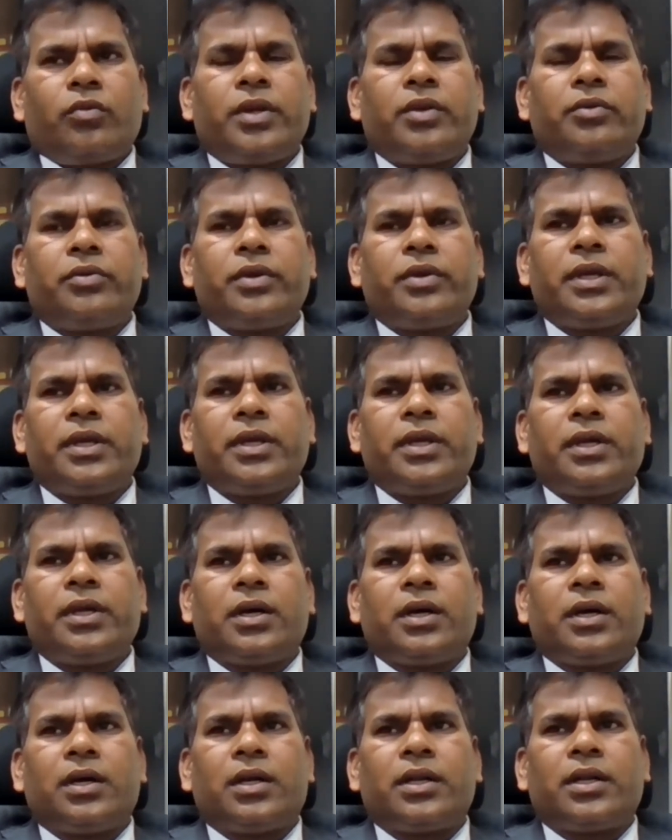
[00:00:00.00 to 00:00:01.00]
when we
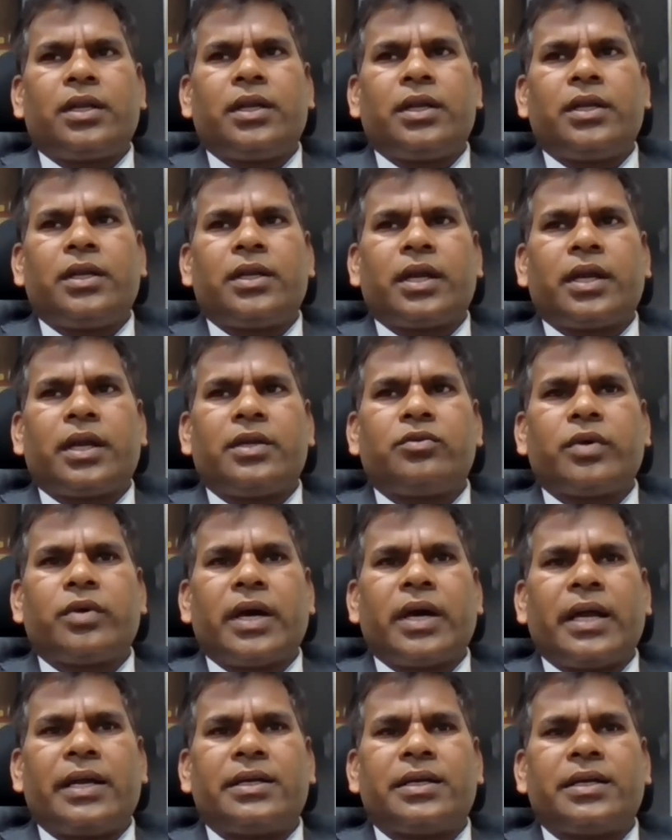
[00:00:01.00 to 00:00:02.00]
really try
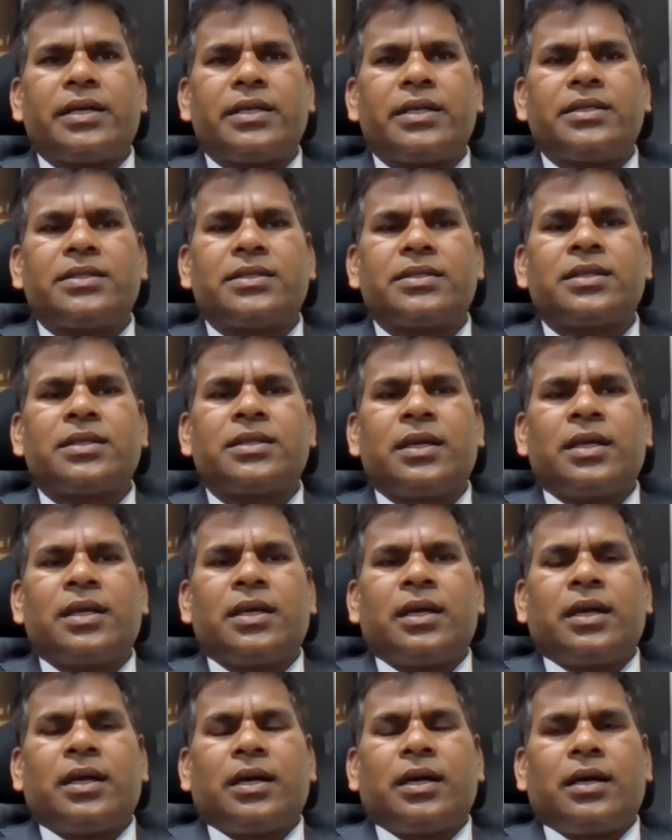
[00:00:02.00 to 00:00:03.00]
to address
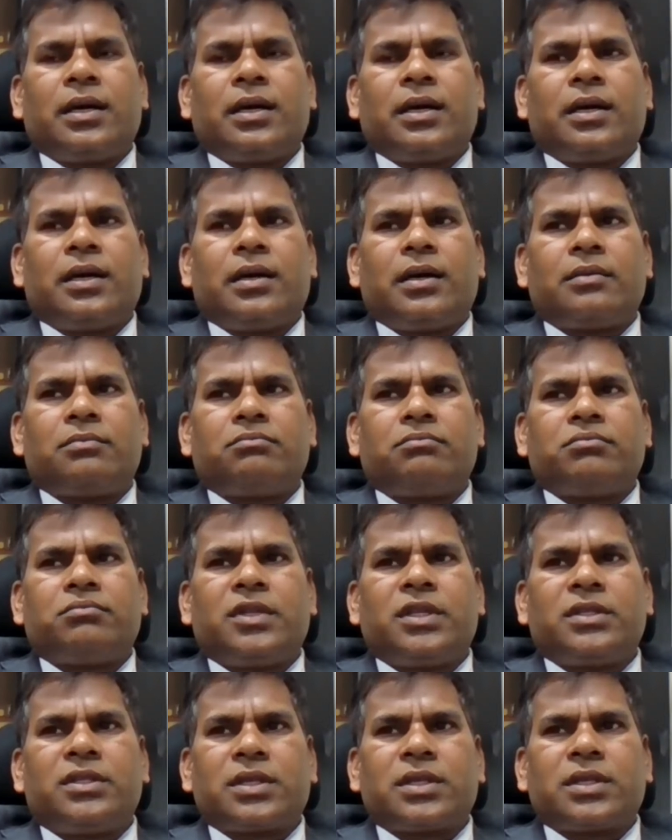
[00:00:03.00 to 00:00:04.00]

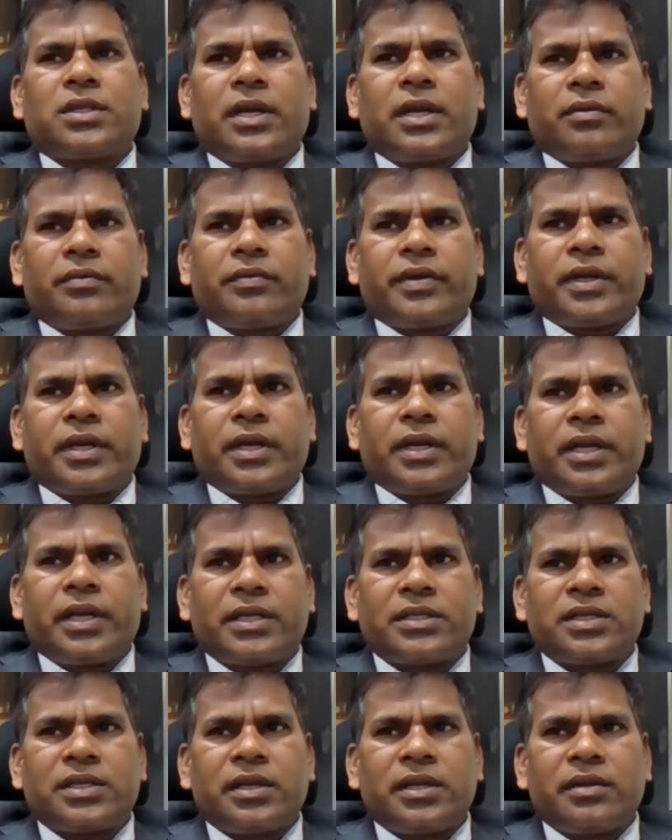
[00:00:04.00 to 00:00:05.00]
this kind of a
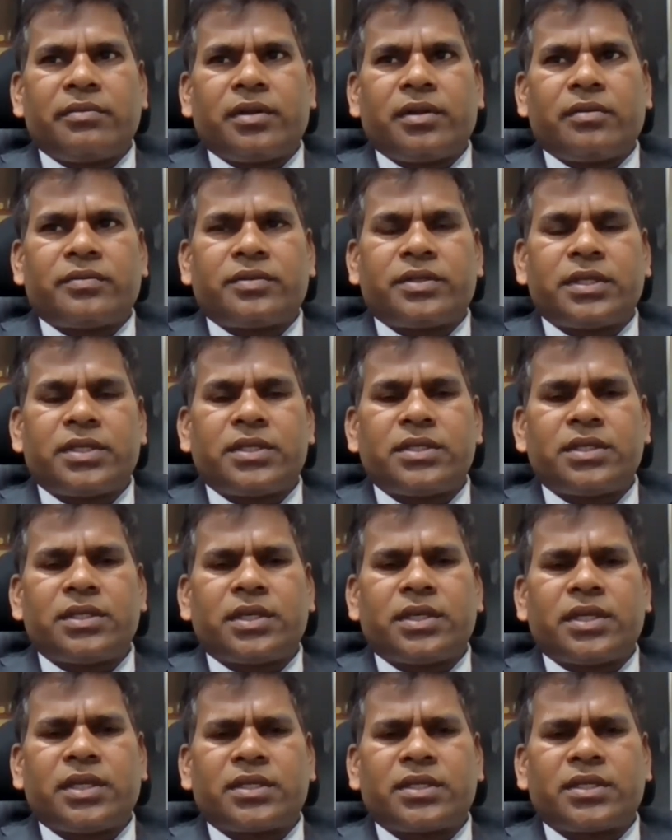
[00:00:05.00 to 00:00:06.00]
next level of
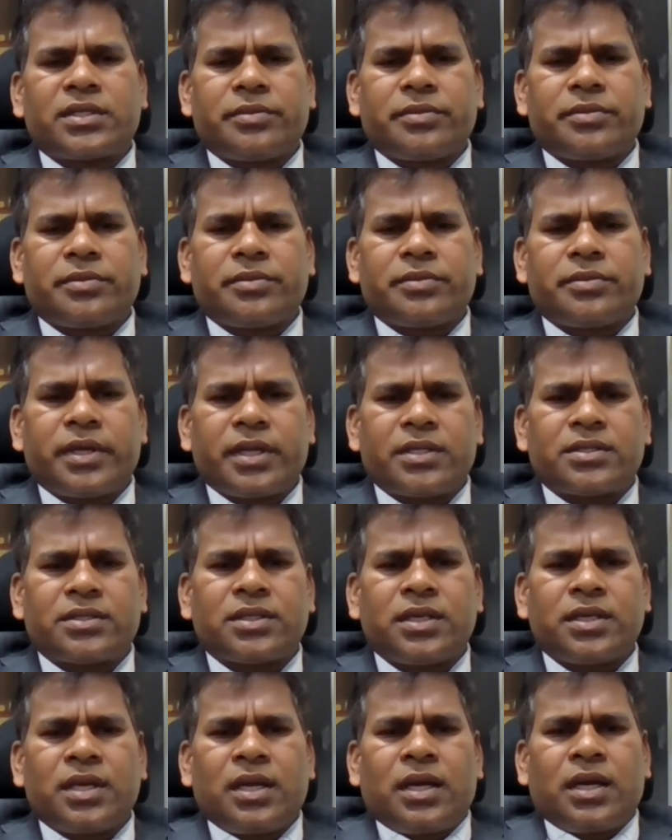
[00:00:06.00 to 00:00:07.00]
citizen
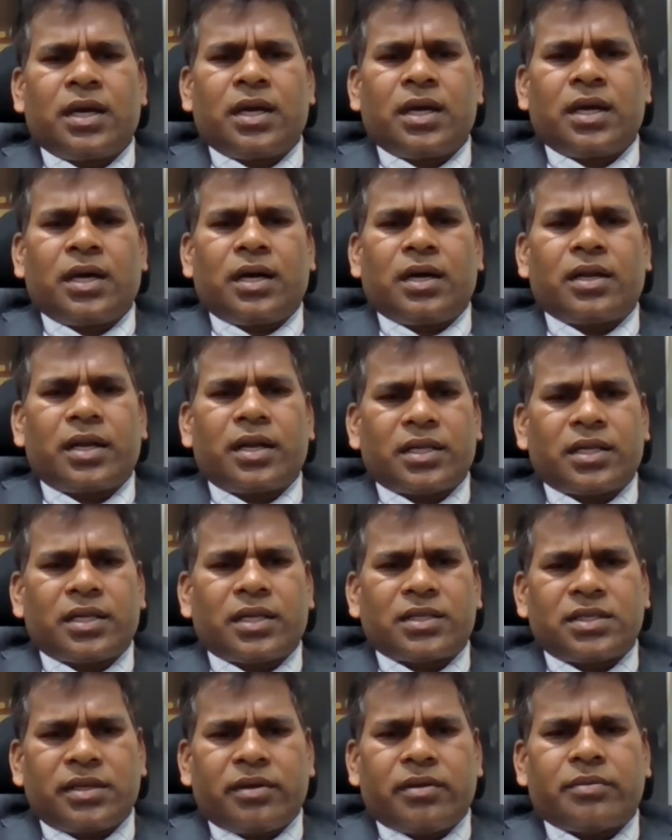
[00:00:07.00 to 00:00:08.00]
experience,
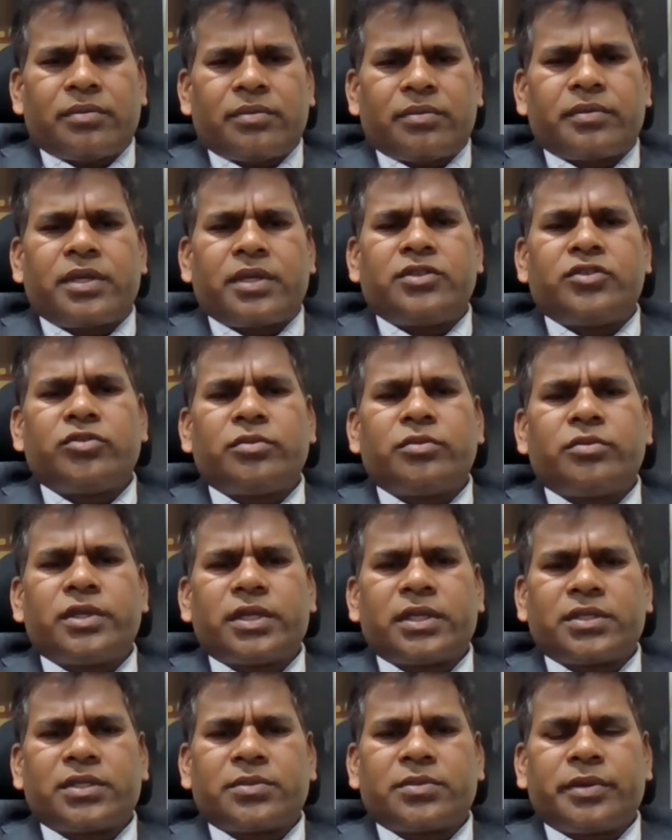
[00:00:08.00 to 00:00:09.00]
next level of
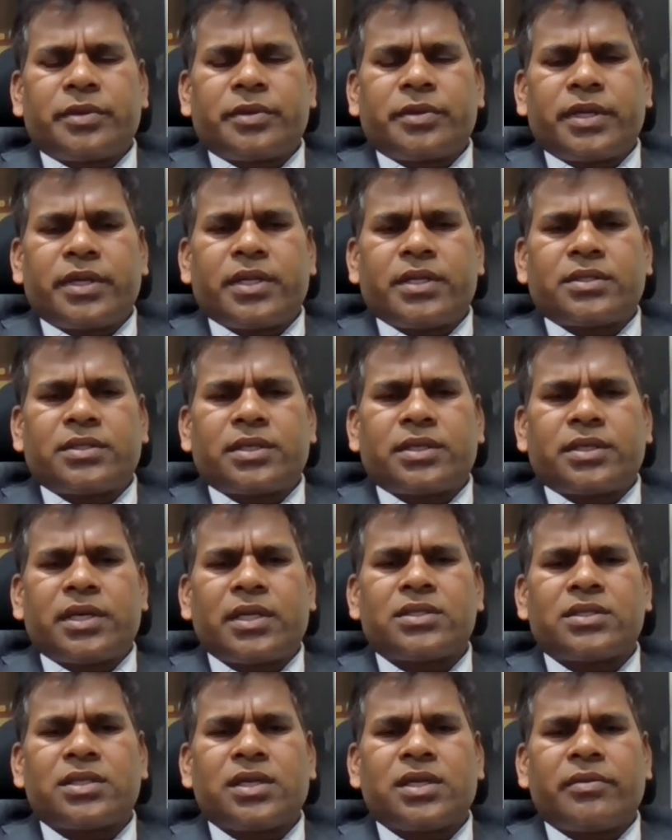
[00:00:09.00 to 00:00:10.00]
consumer
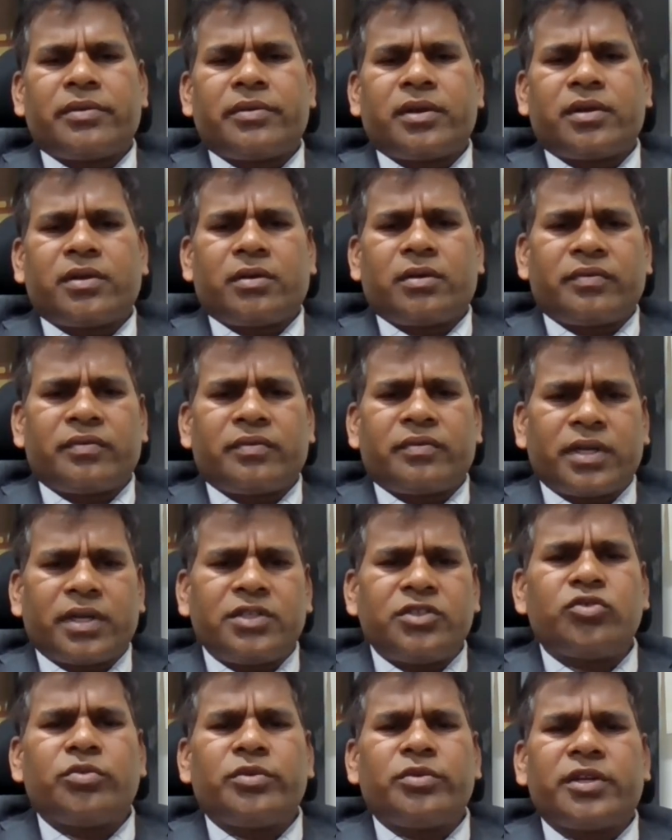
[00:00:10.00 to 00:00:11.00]
experience, next
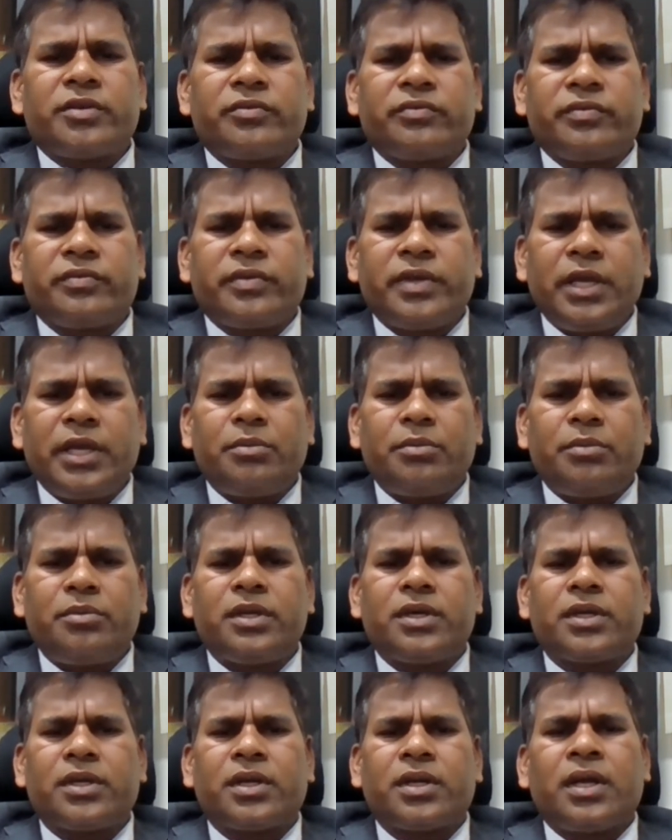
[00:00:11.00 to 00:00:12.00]
level of consumer
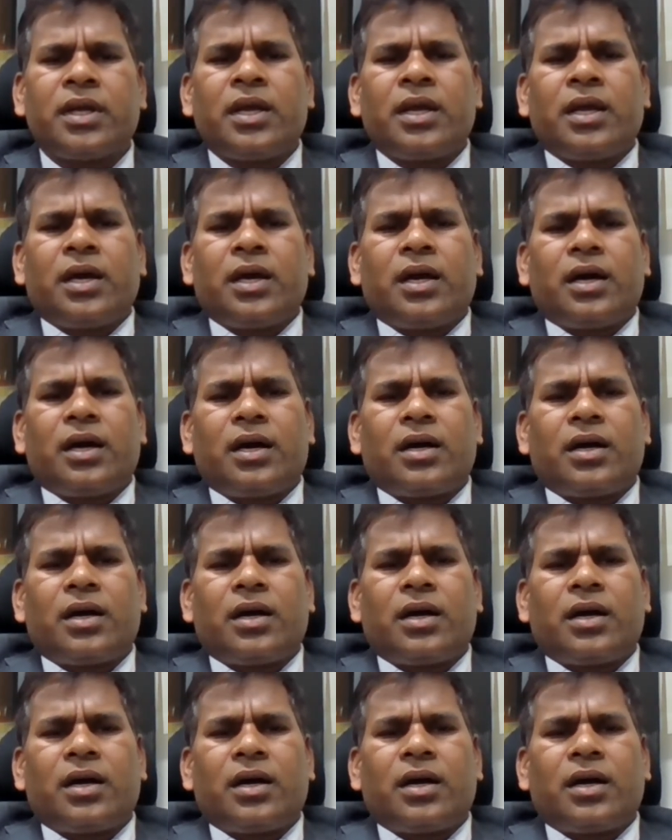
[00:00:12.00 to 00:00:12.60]
behavior,